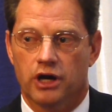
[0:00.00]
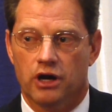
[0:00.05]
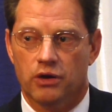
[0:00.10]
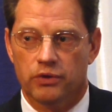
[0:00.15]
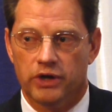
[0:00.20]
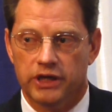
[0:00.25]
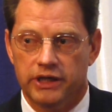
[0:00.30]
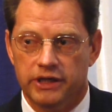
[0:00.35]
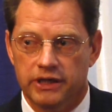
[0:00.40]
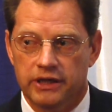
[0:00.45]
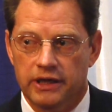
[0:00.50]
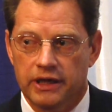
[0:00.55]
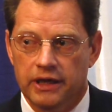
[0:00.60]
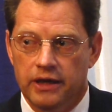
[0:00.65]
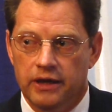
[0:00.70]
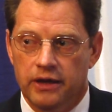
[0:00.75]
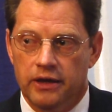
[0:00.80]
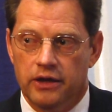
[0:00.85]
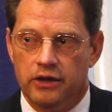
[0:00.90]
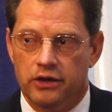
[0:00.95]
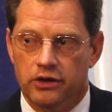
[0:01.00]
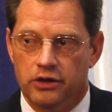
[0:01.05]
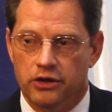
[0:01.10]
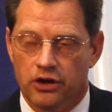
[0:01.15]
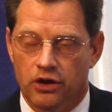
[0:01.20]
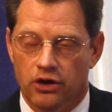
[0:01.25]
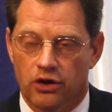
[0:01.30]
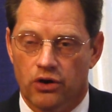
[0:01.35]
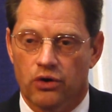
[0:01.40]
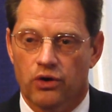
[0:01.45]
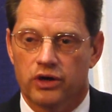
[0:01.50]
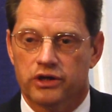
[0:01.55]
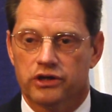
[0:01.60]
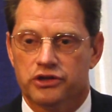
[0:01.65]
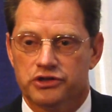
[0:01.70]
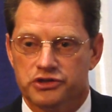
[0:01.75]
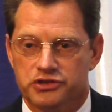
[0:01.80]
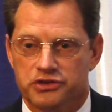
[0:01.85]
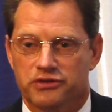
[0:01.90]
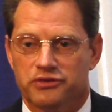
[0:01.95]
We already know,
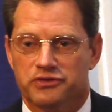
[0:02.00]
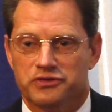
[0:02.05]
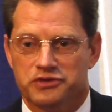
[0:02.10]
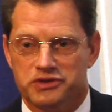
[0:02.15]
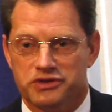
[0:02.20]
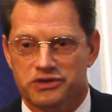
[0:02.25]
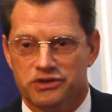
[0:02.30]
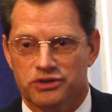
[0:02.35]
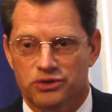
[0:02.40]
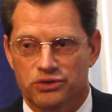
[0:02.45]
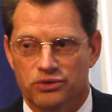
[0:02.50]
and conservatives